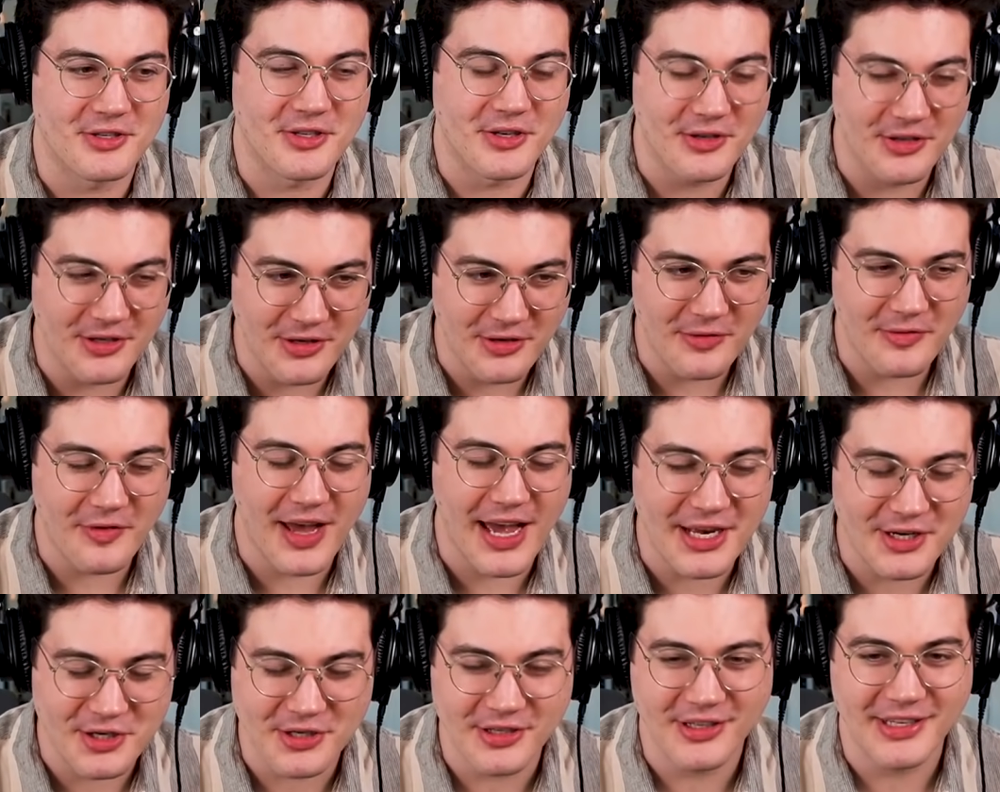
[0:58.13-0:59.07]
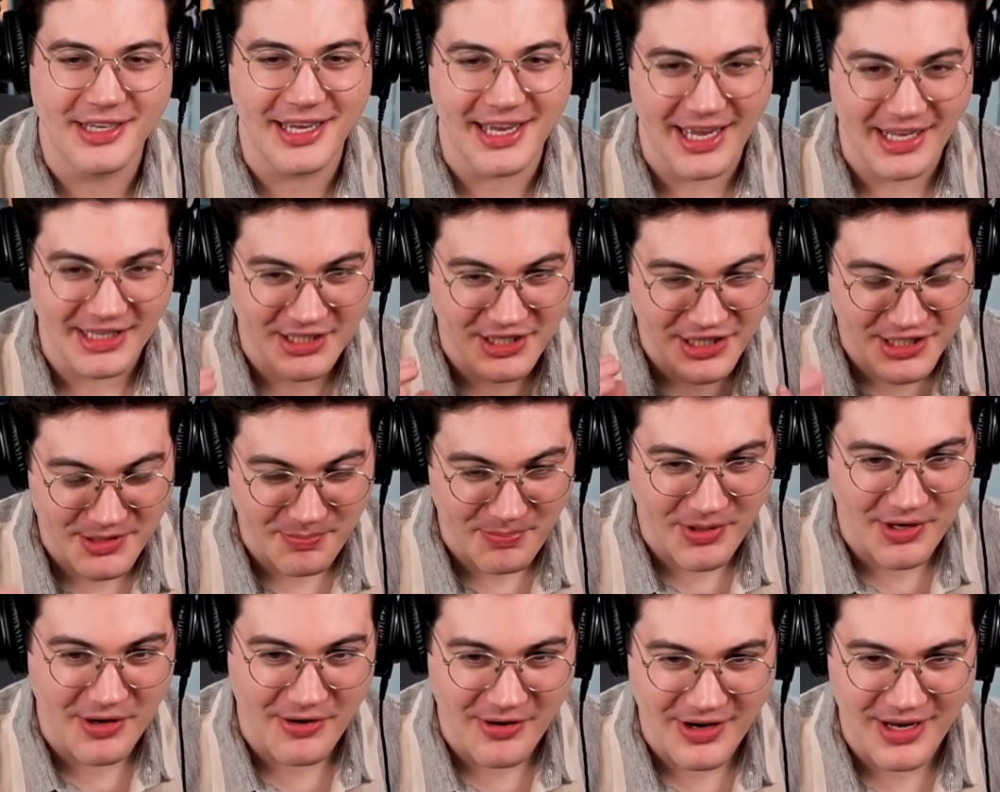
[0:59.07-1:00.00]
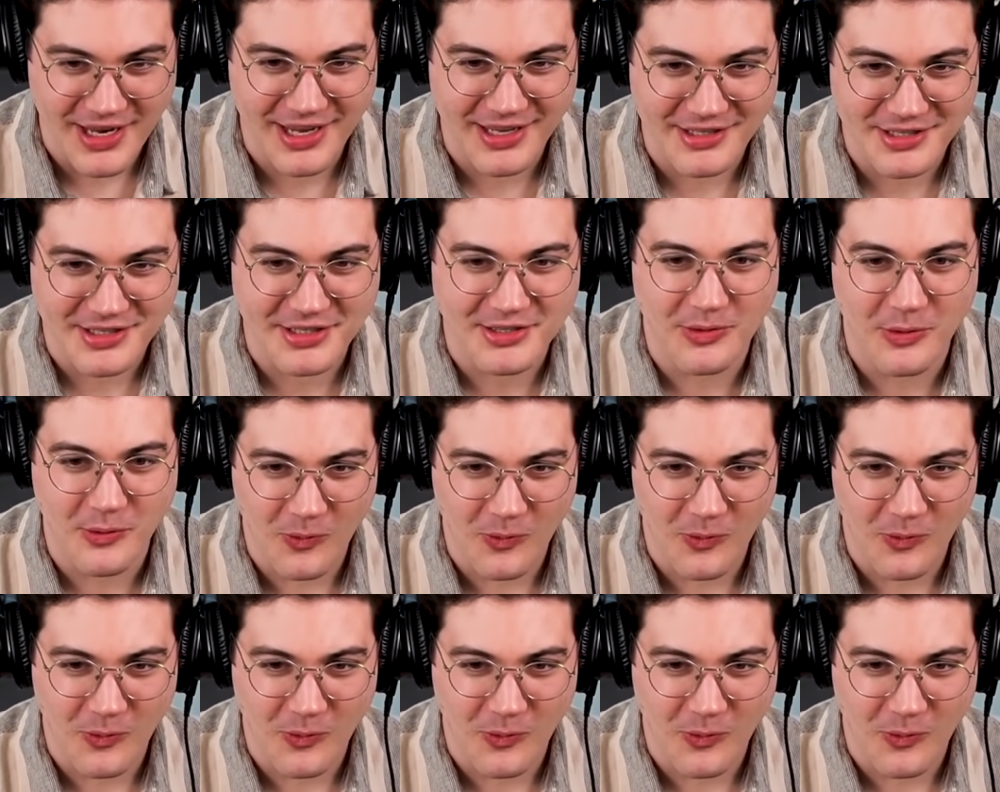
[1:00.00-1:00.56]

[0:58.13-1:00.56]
So you've actually experienced